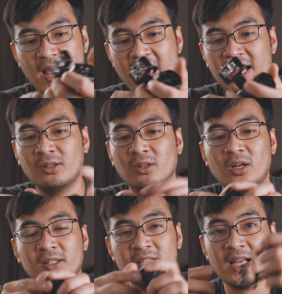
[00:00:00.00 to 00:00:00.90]
handle
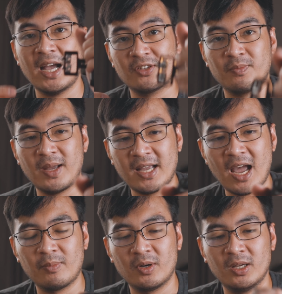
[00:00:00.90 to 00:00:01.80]
on the sides of my
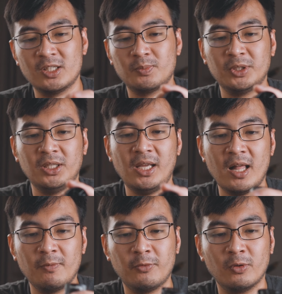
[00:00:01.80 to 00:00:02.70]
camera is pretty
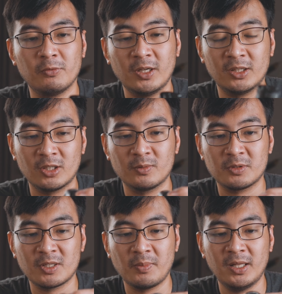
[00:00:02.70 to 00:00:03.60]
helpful in terms
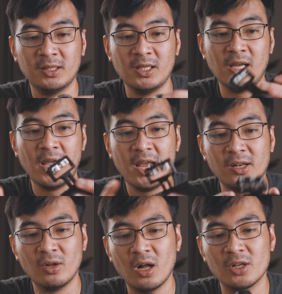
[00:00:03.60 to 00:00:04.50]
of stability,
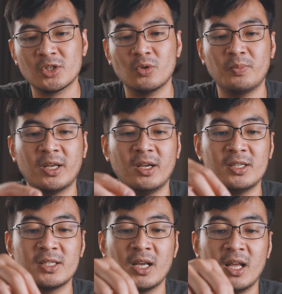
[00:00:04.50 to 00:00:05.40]
and also
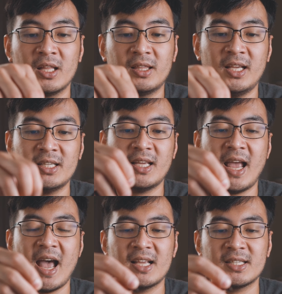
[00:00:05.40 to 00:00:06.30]
because this
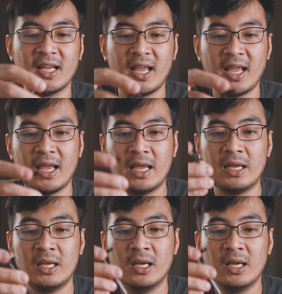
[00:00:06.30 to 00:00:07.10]
has a